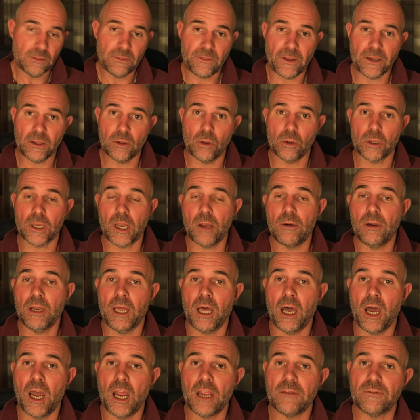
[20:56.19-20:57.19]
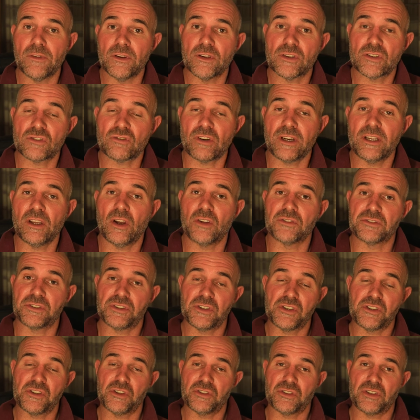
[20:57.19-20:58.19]
They all go live straight
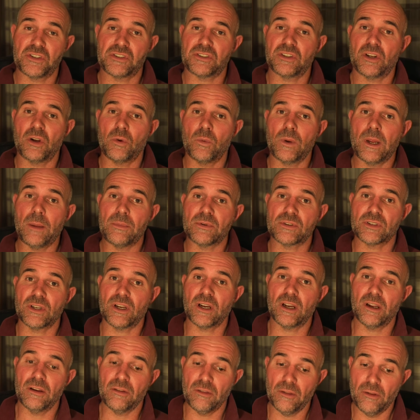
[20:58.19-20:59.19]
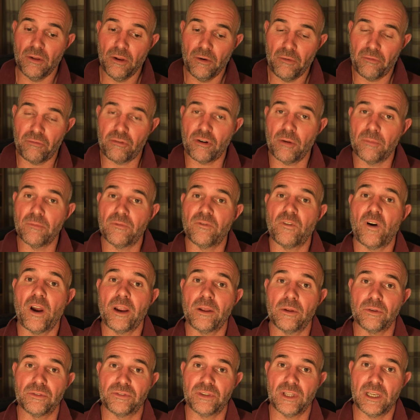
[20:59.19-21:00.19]
onto the Shutterstock website from
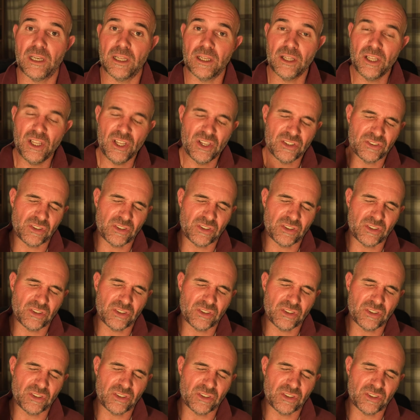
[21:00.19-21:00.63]
FileZilla.